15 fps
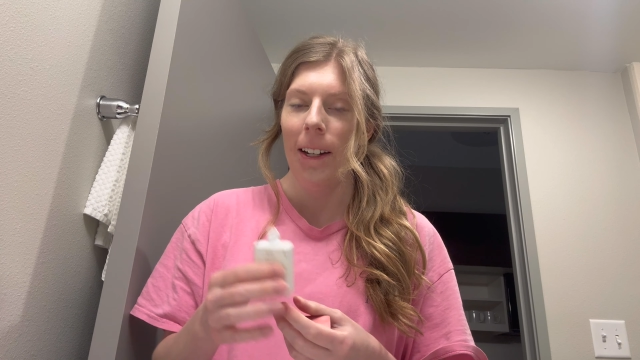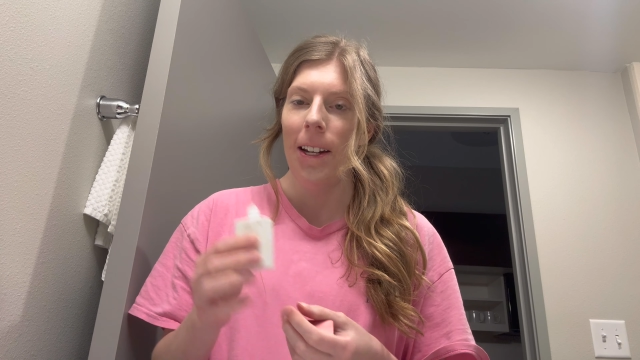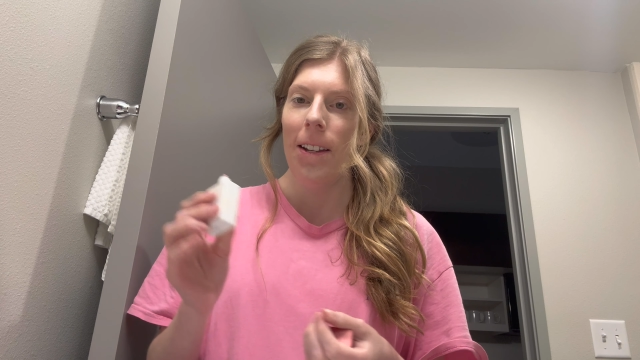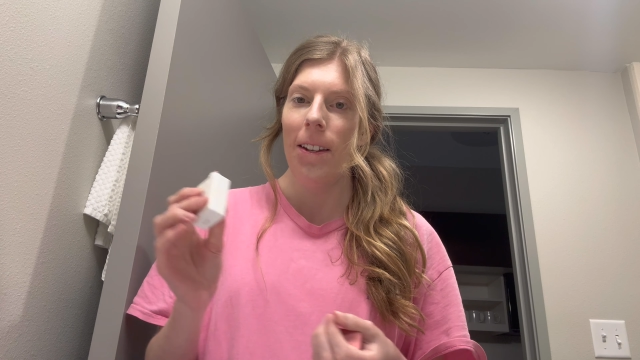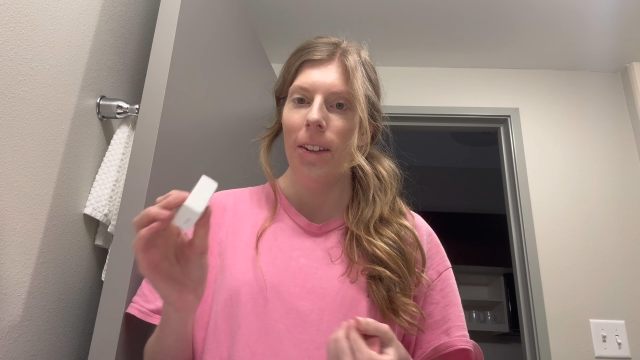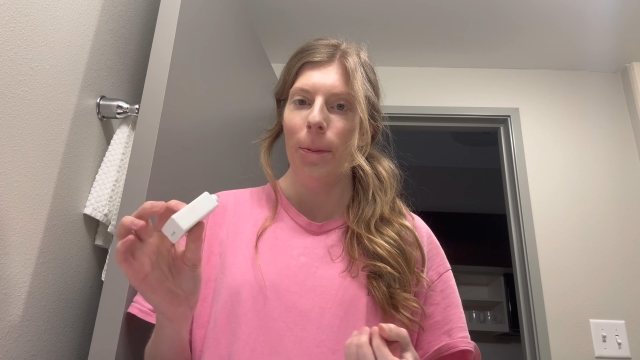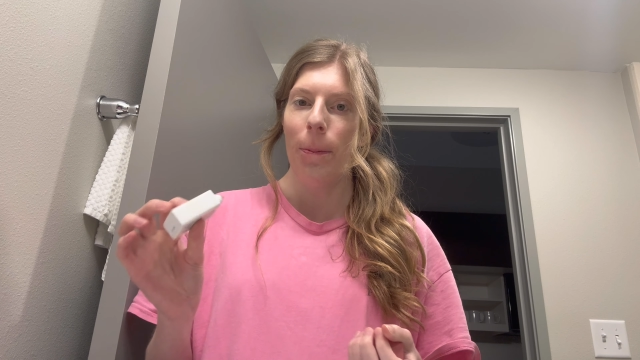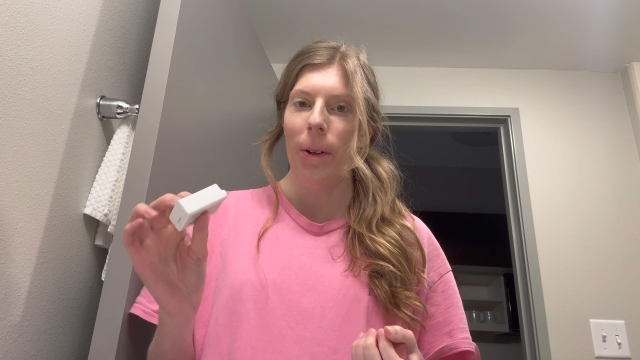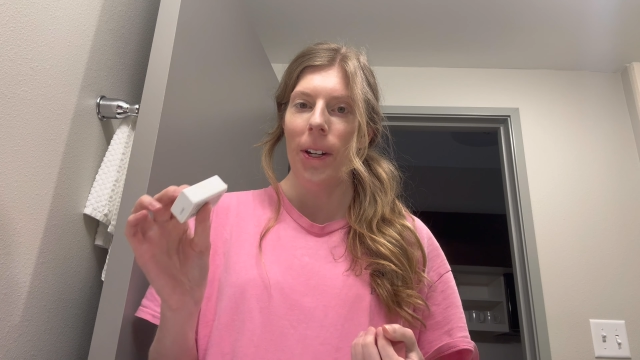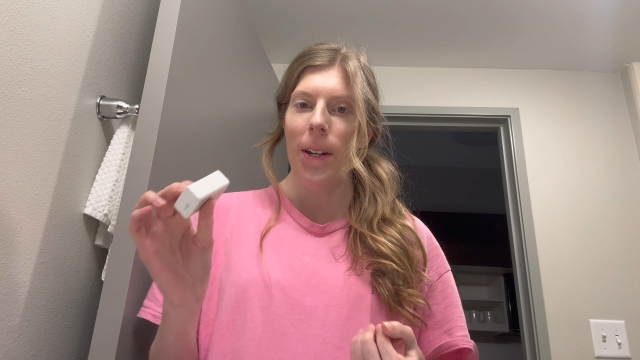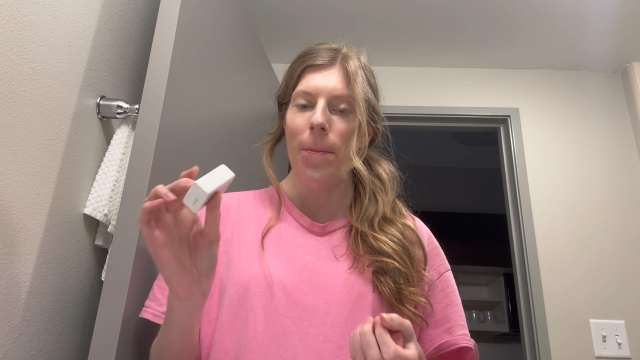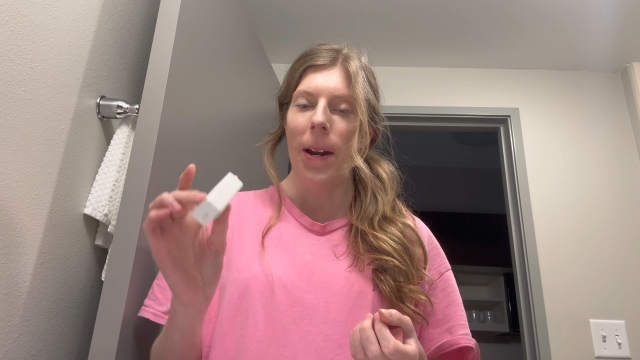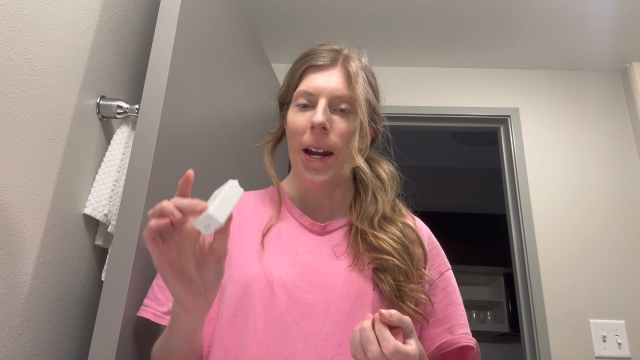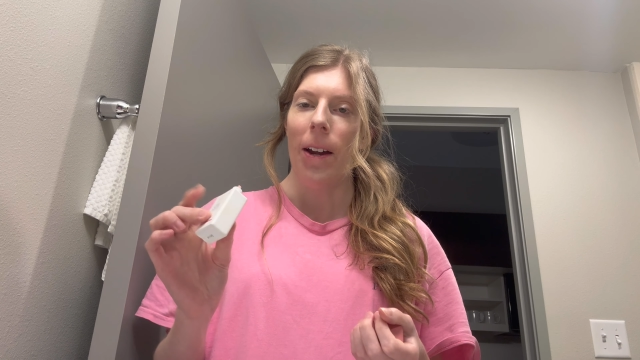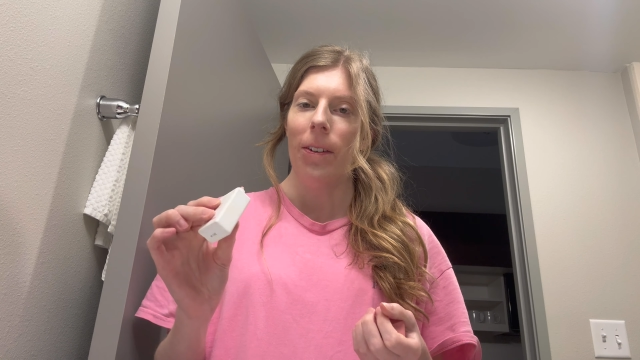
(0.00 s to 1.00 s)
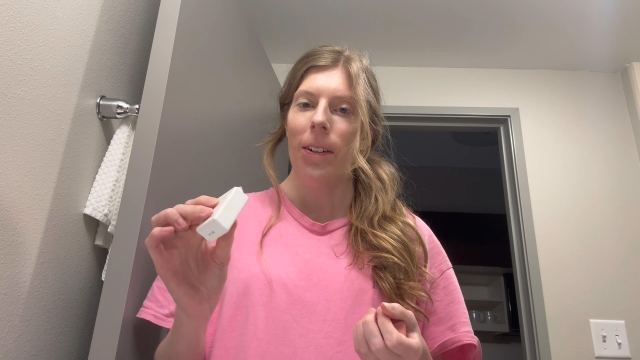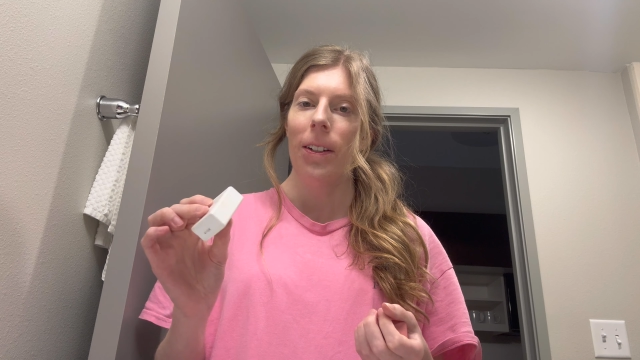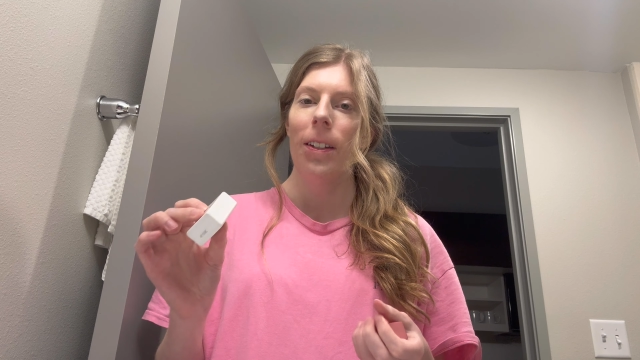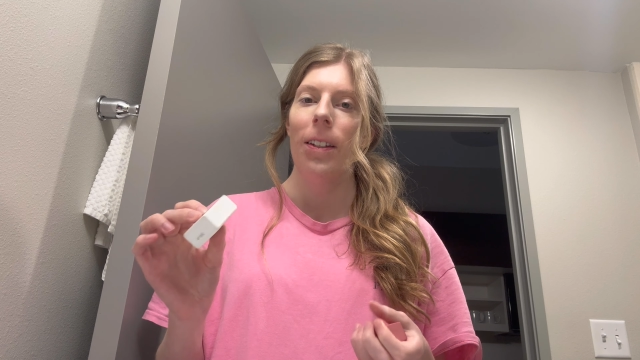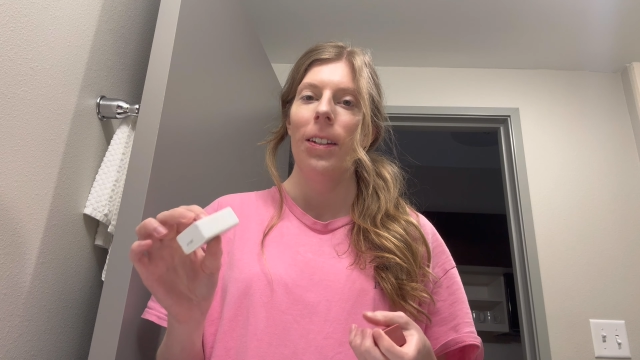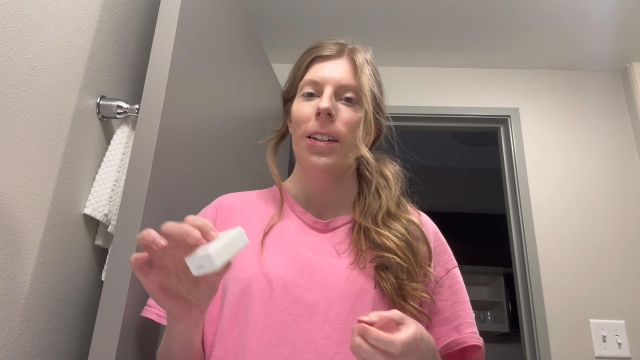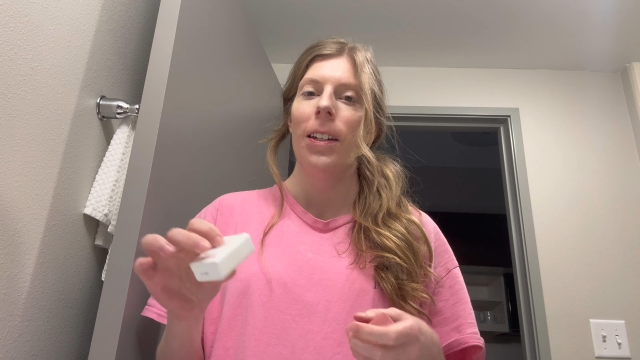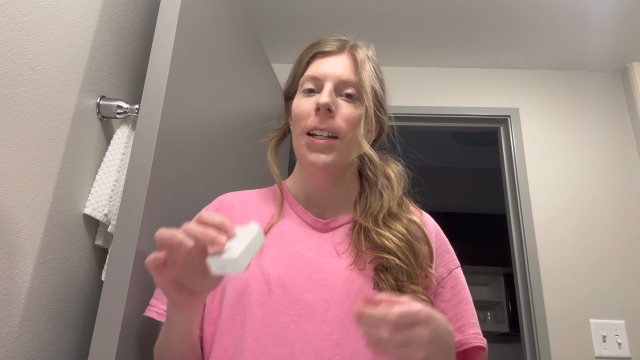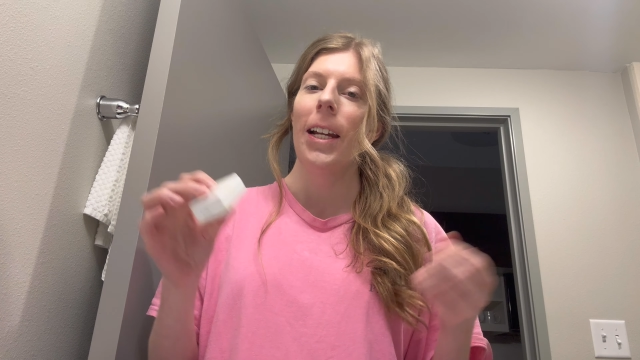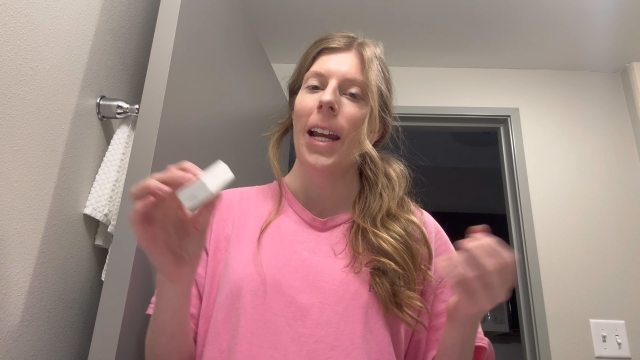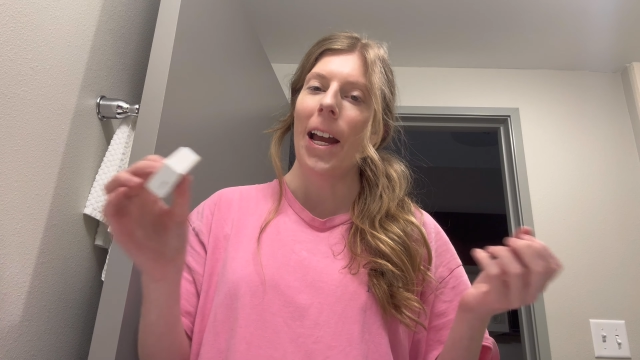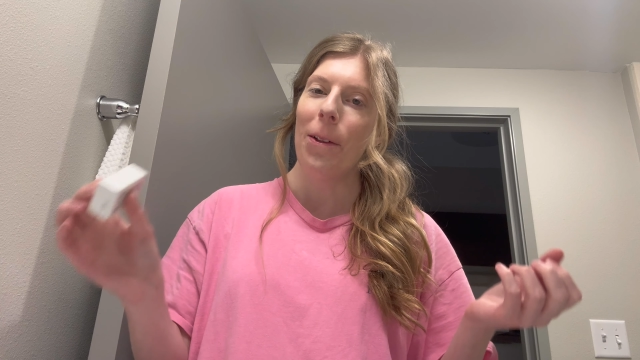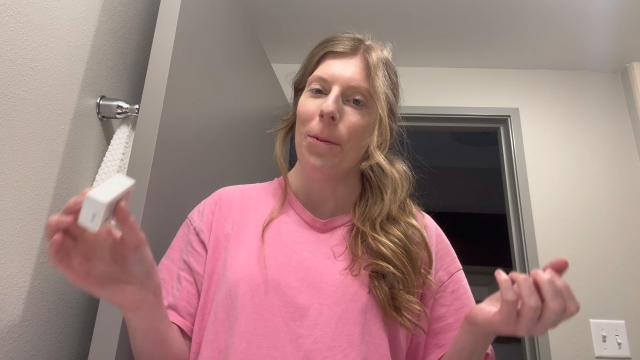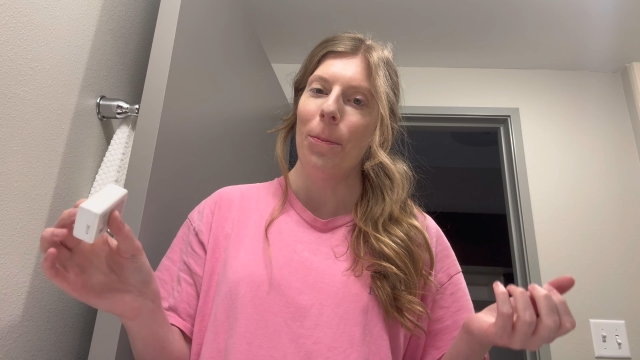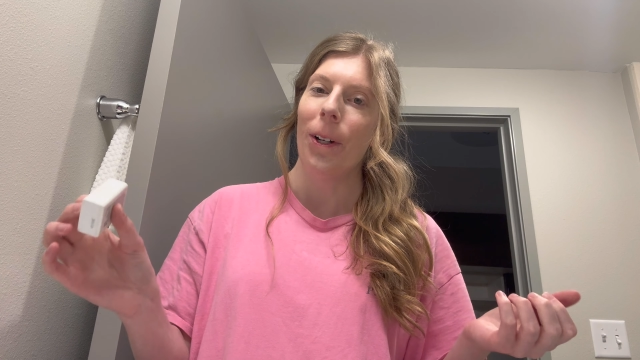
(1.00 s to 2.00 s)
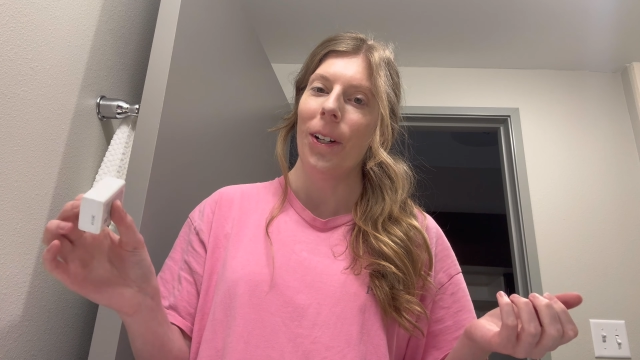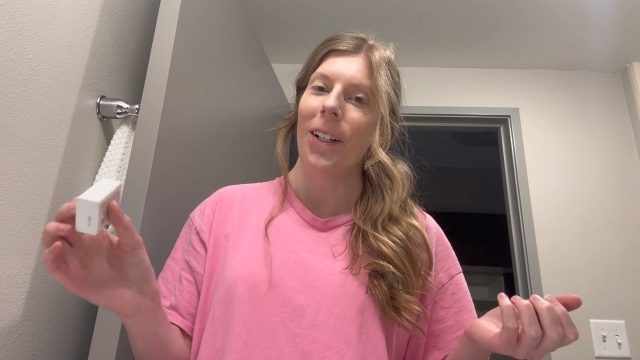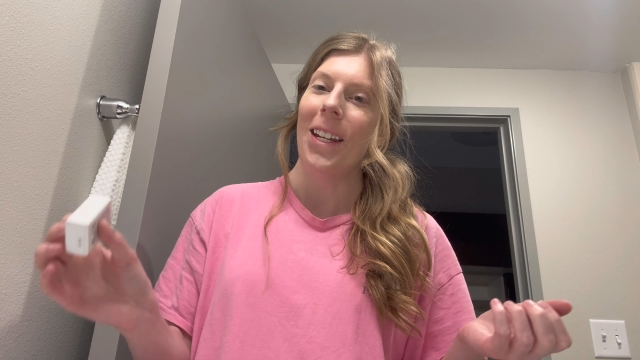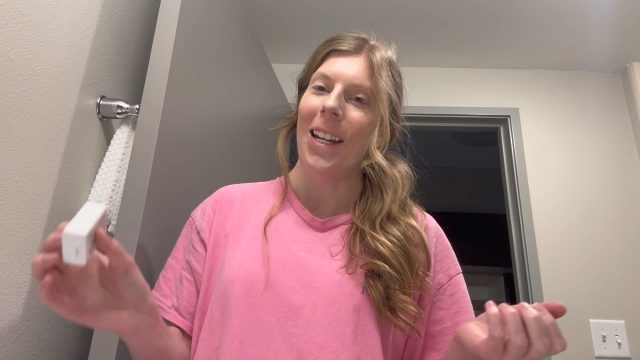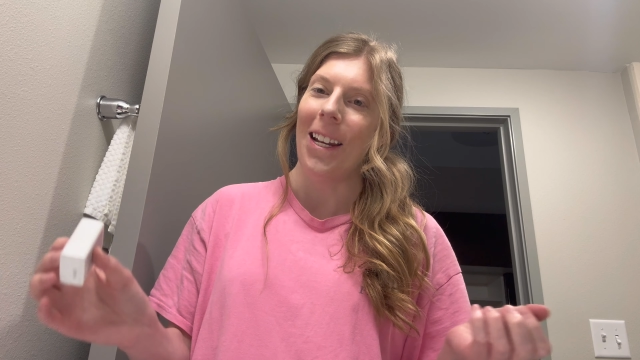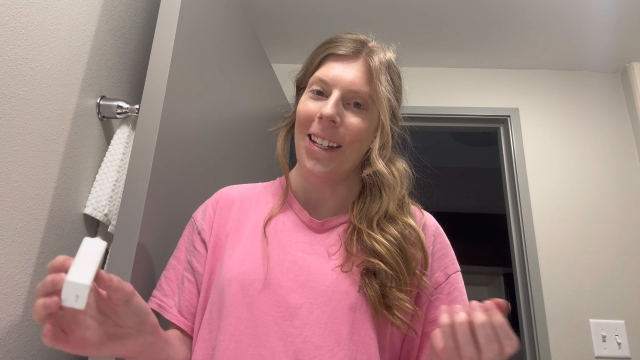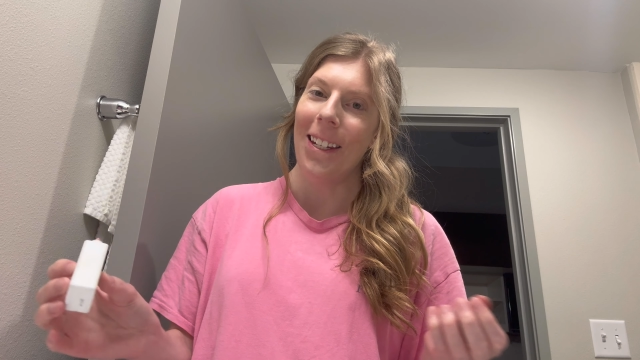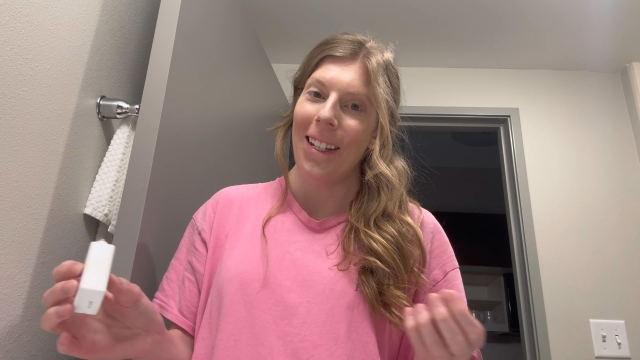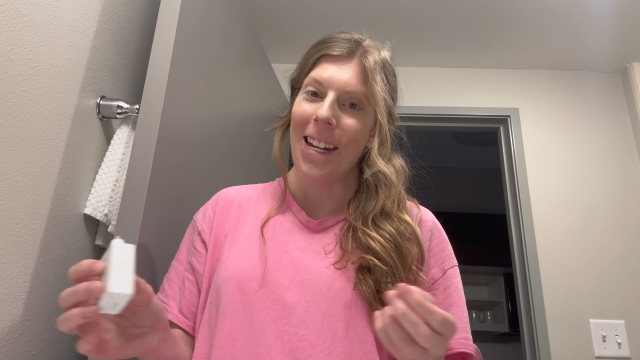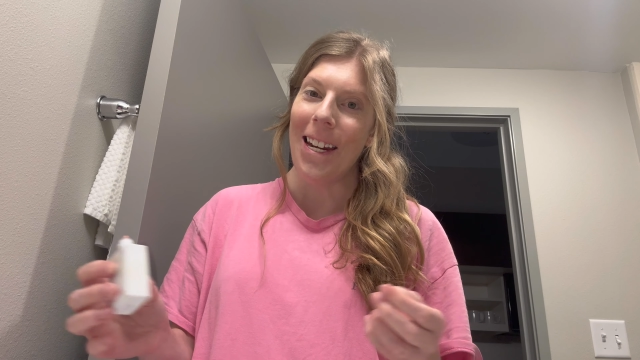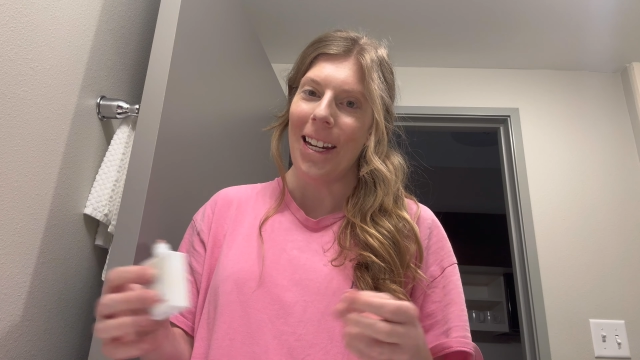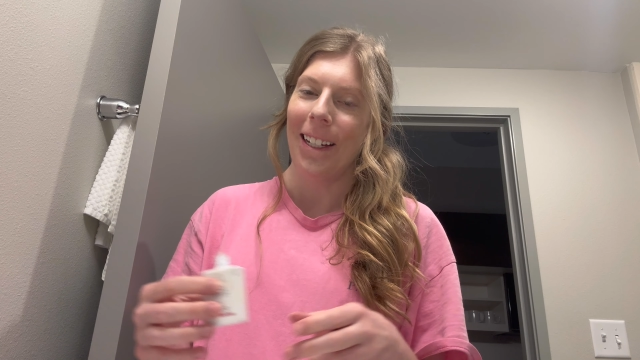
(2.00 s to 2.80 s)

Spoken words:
in the Smoky Mountains in Gatlinburg, Tennessee.